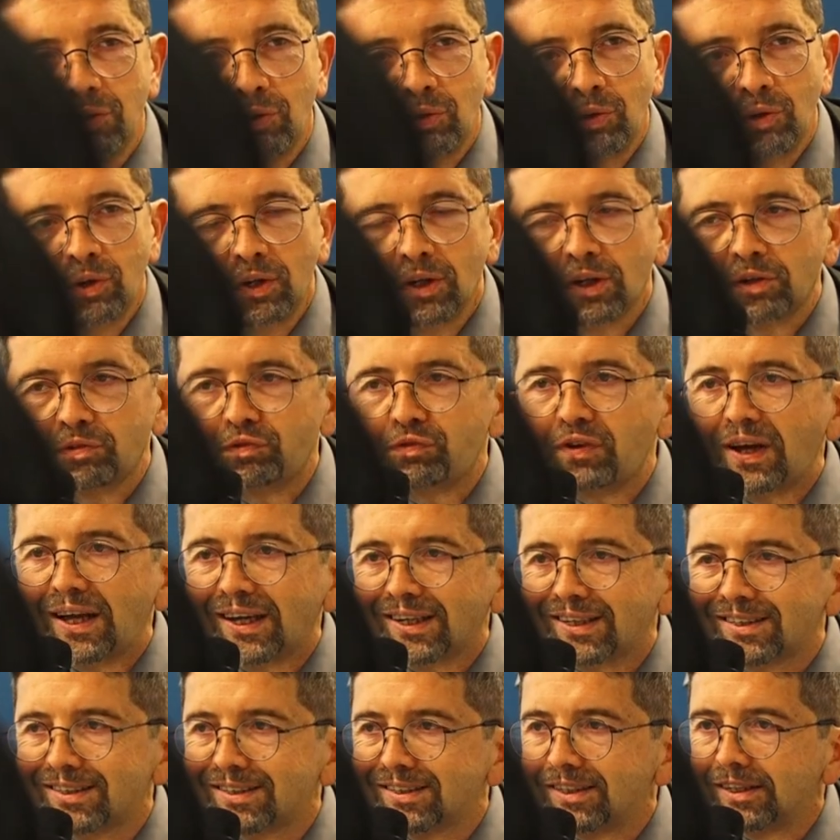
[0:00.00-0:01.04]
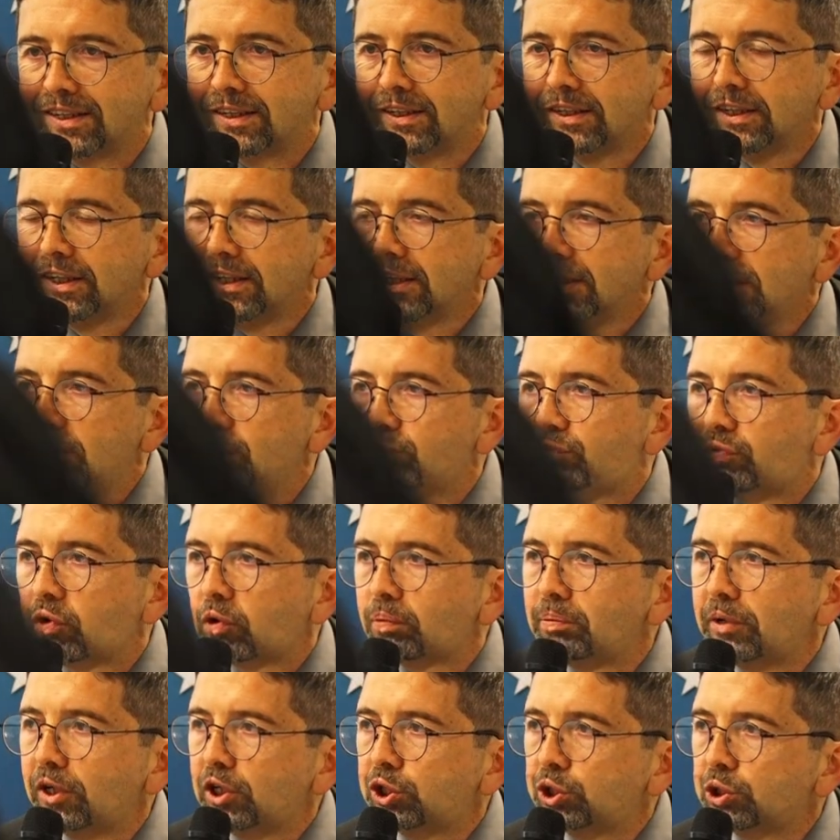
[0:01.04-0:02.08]
know, uh, facts, uh,
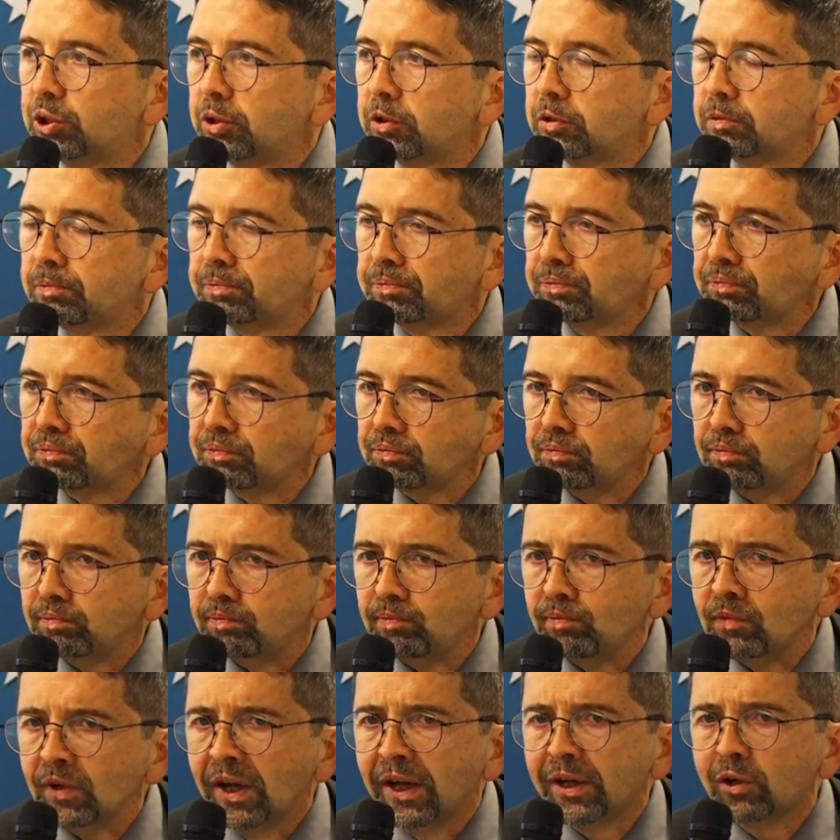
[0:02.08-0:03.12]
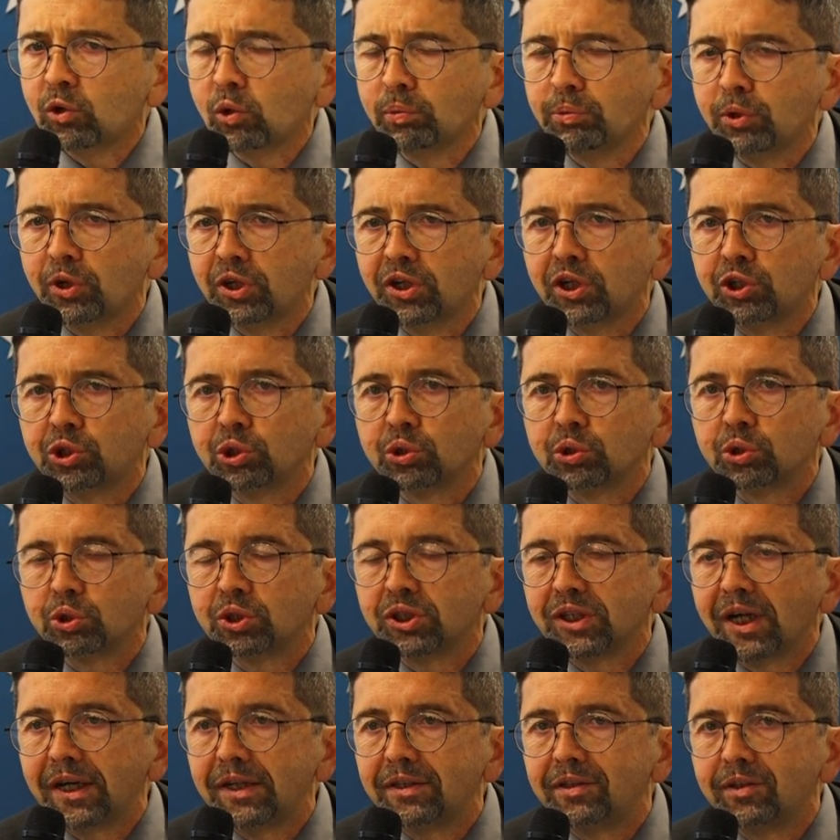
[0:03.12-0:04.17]
information and communication
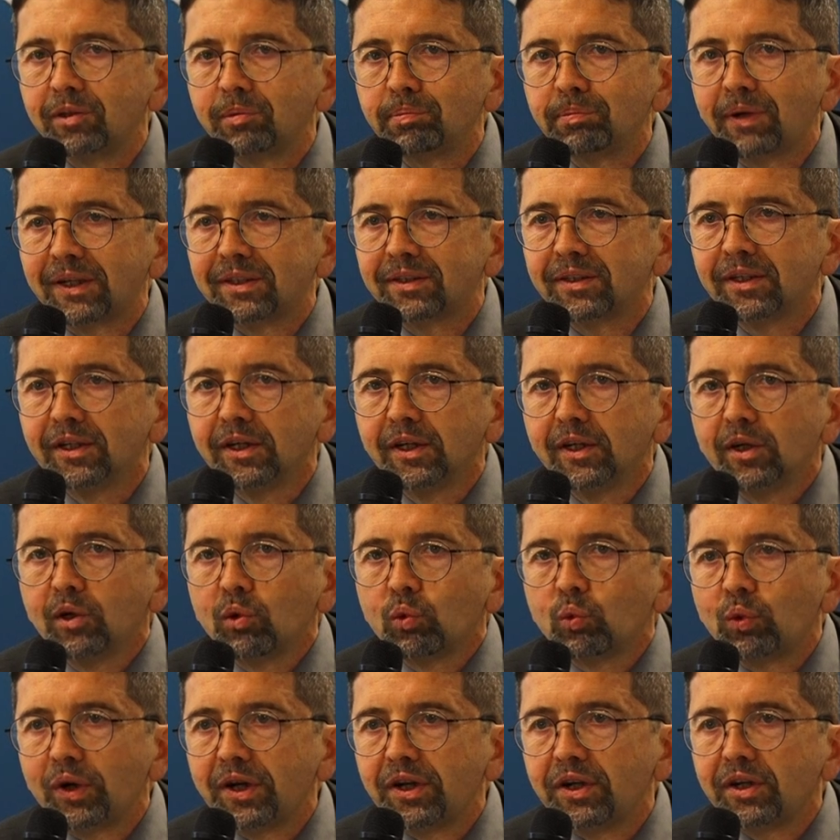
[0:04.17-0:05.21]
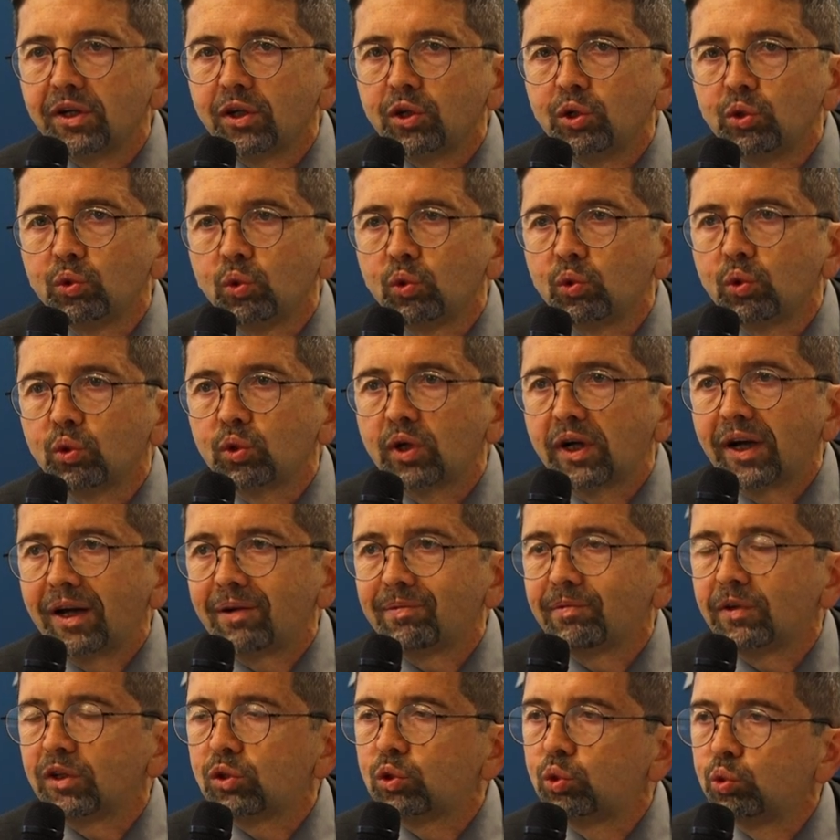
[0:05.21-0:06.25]
society. But when you
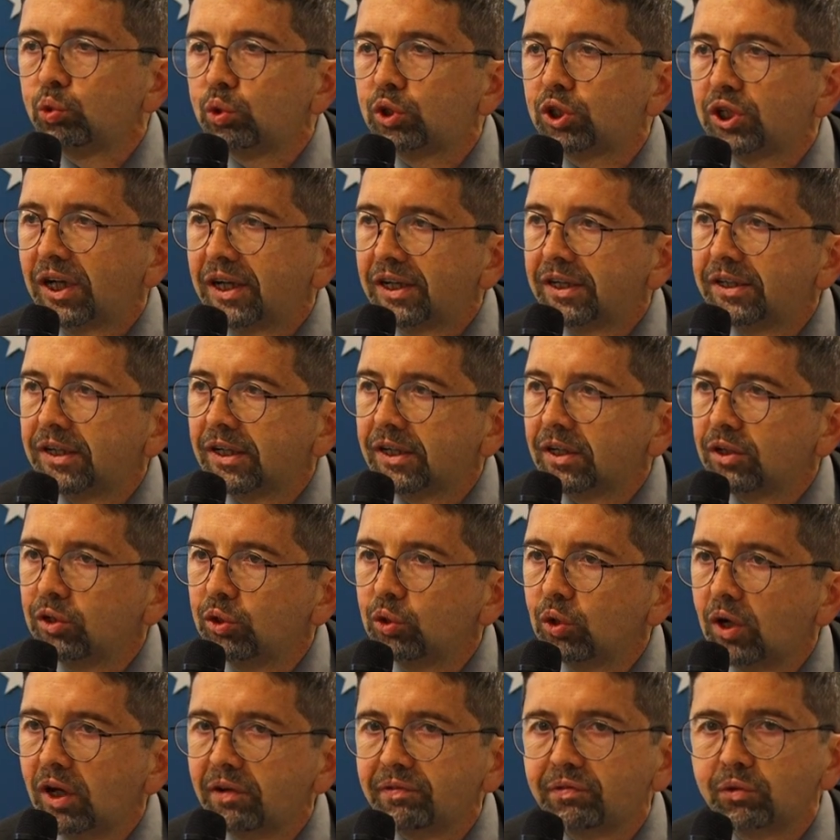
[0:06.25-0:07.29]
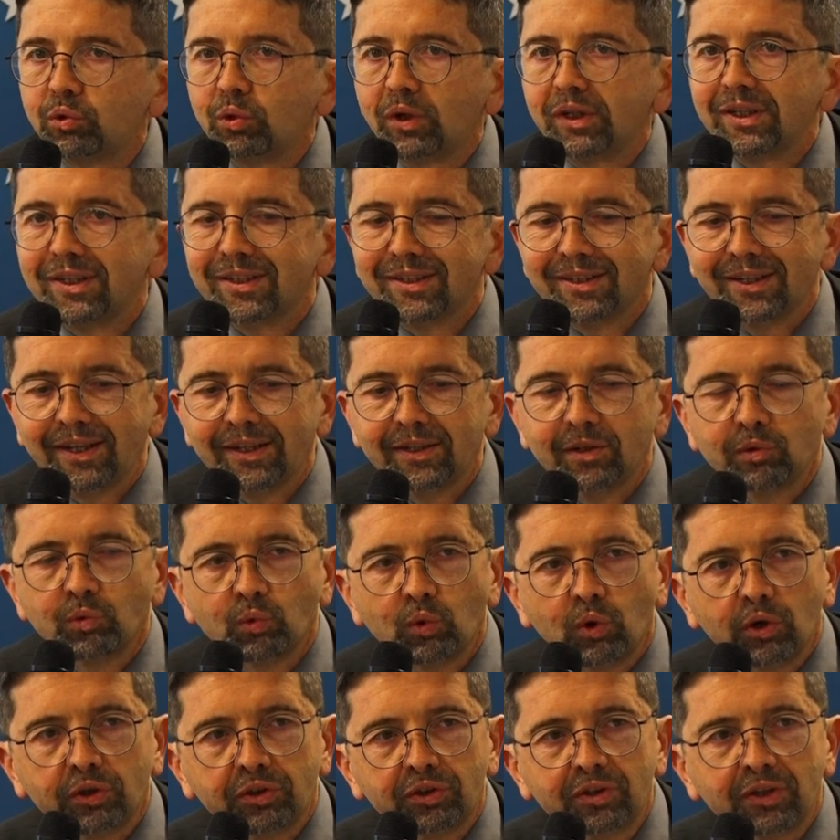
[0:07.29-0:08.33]
come to China, you have to understand
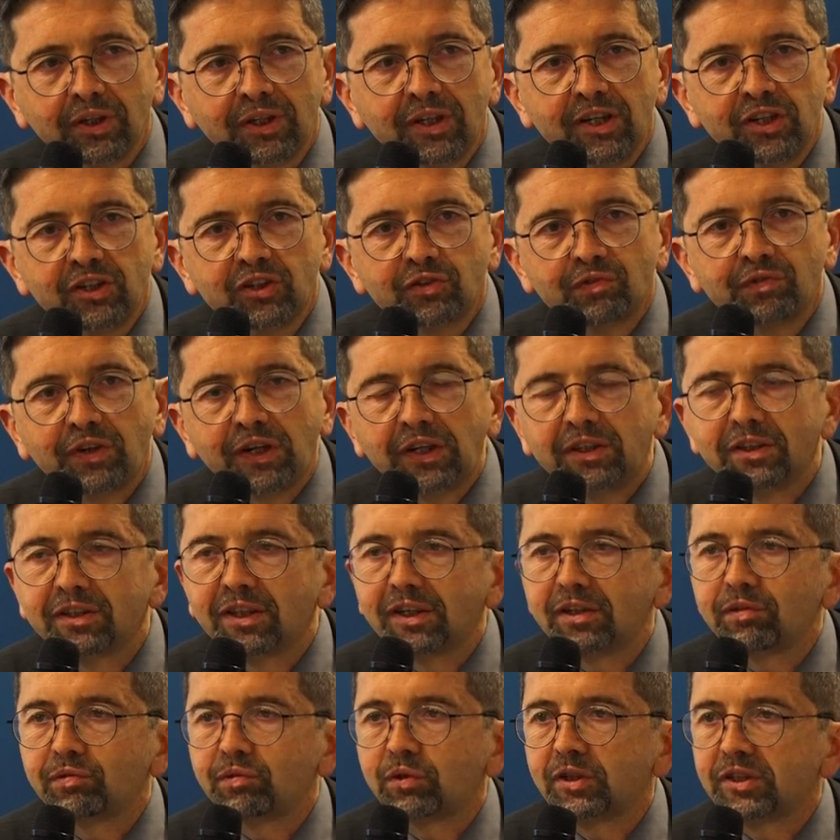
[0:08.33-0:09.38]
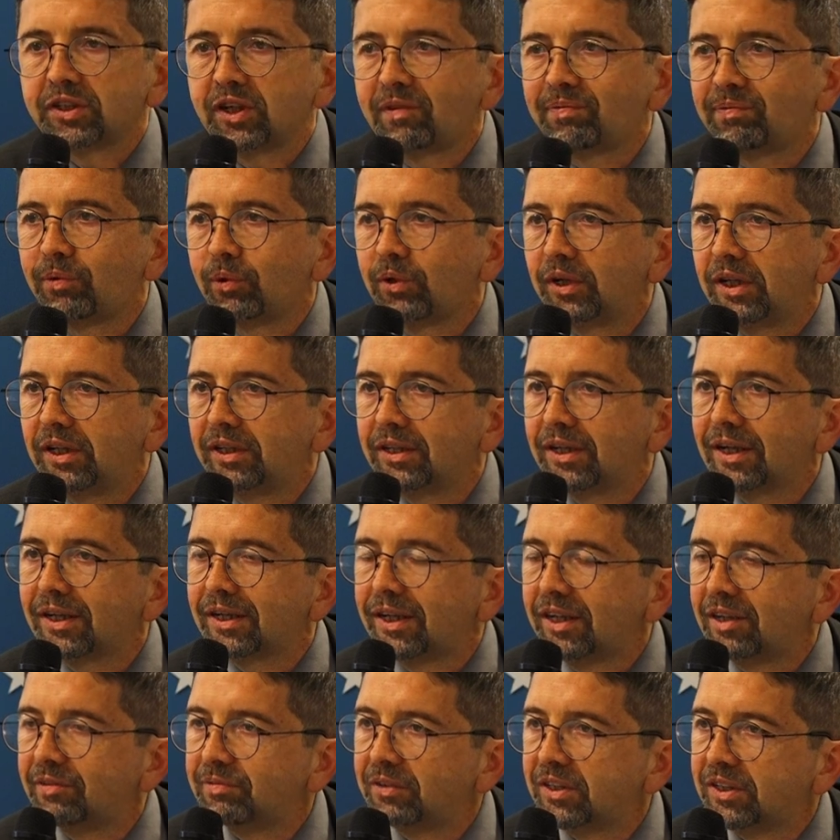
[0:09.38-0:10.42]
what is written, for example, in the
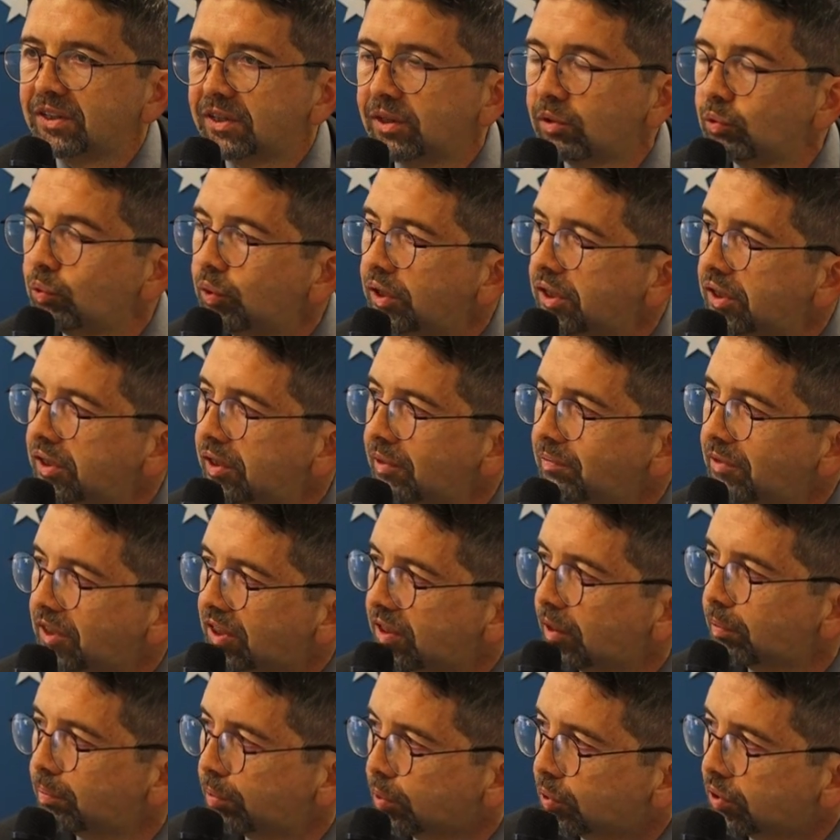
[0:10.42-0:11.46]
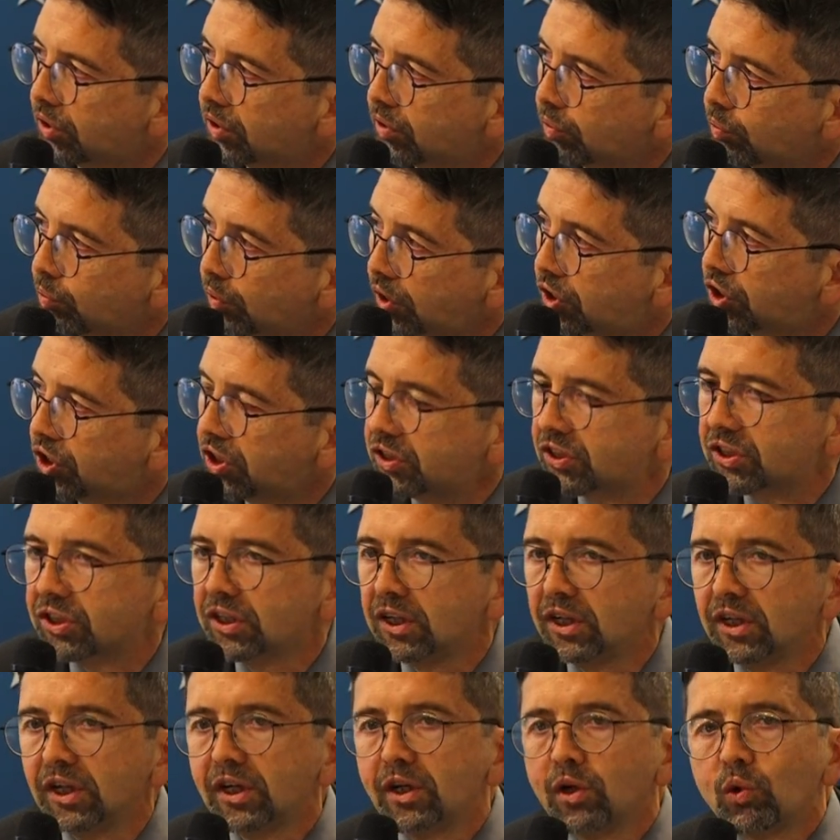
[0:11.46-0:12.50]
agreement with uh, Mister Putin, which is,
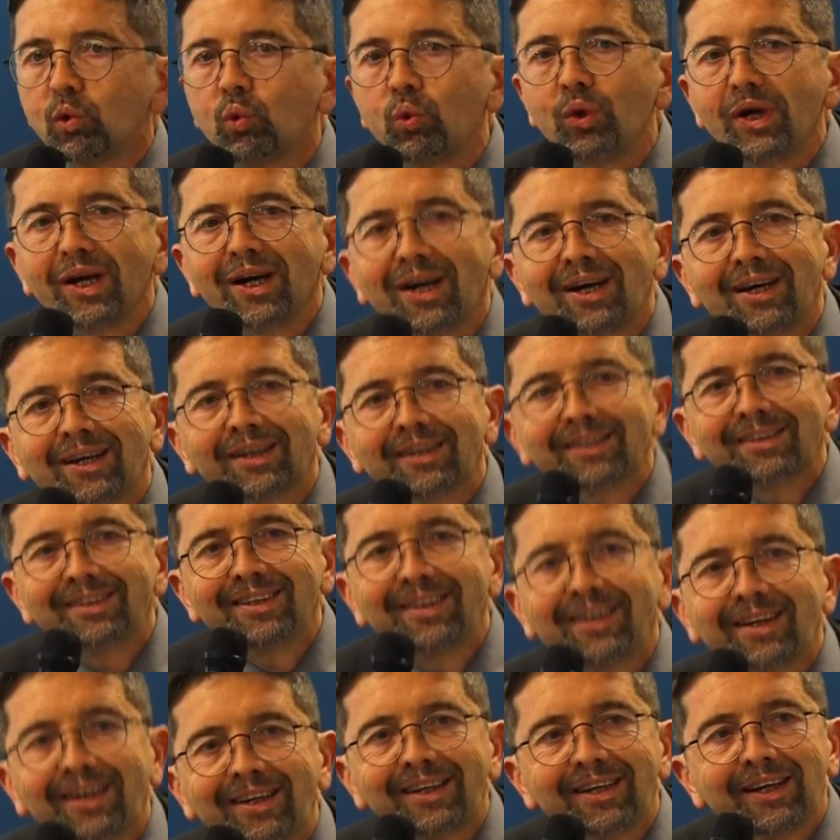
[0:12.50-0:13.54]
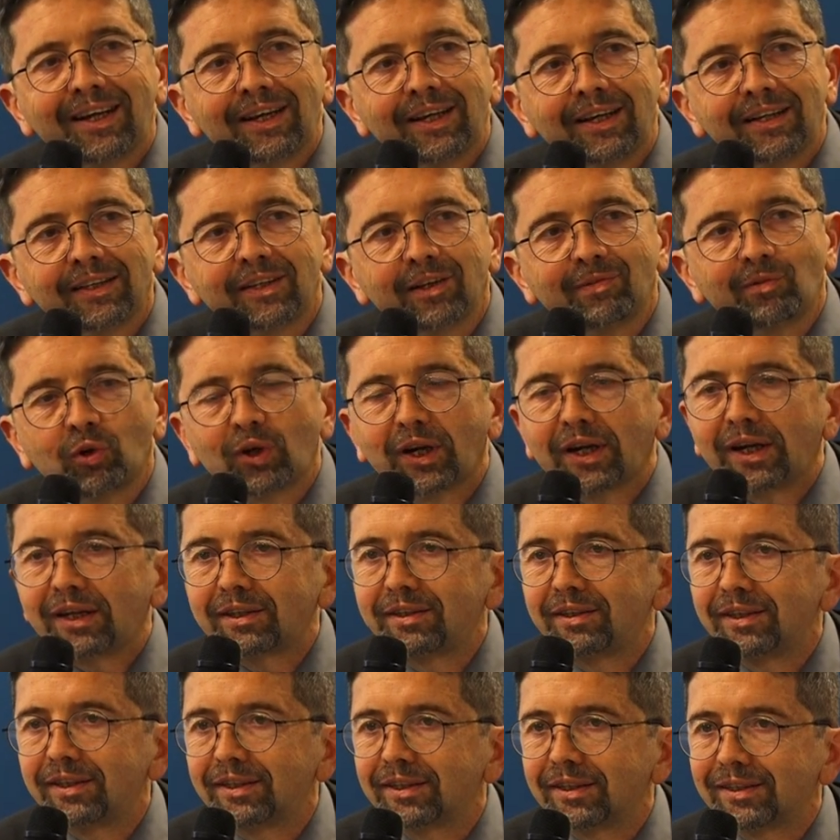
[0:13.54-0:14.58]
we are the real
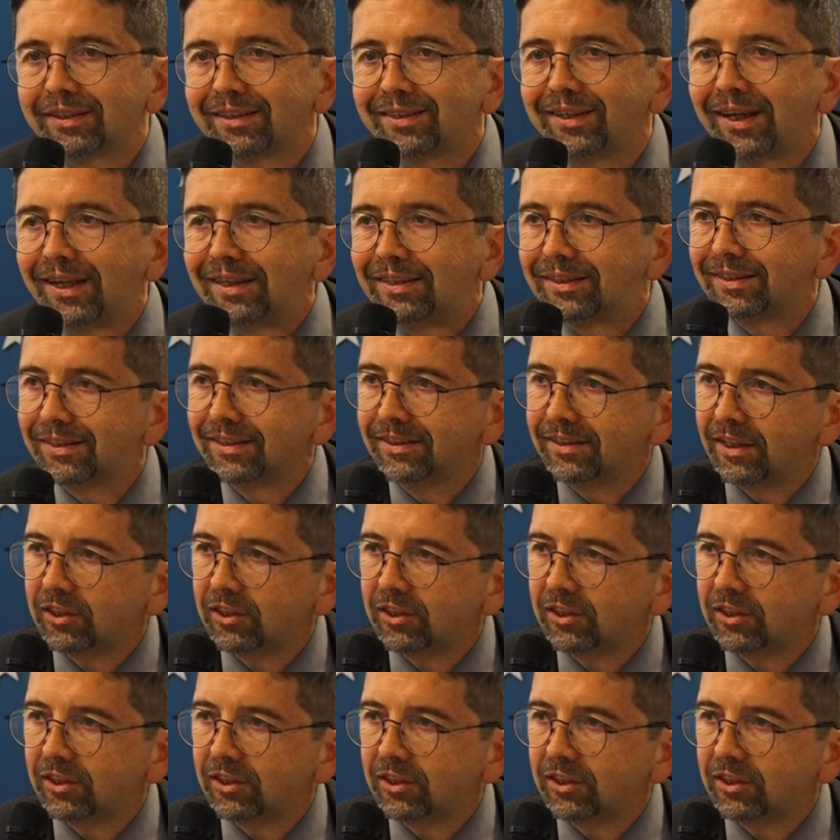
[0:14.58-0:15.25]
democratic states.